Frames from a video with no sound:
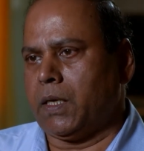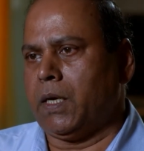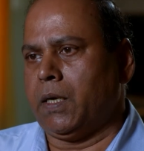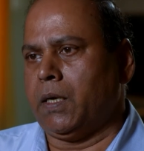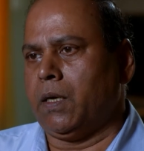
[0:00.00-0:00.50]

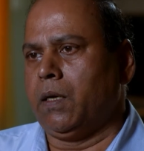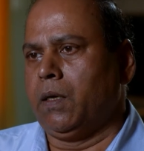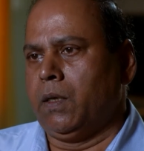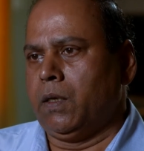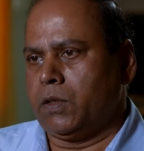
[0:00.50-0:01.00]
and uh,
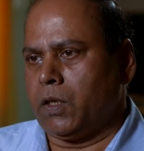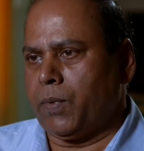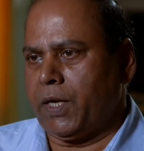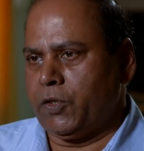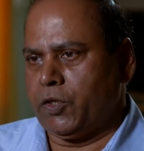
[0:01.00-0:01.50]

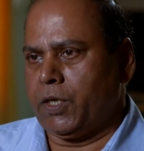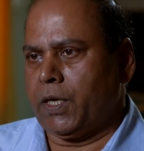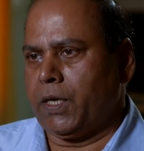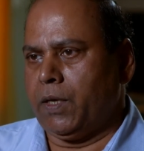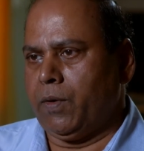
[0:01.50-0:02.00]
supply chain
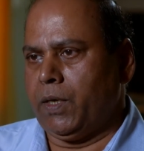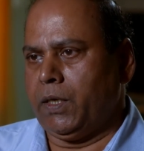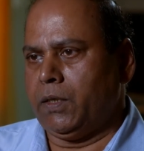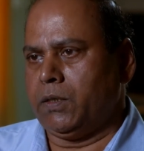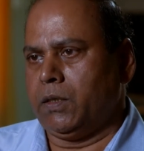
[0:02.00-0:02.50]

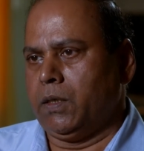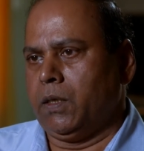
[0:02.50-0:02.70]
activities,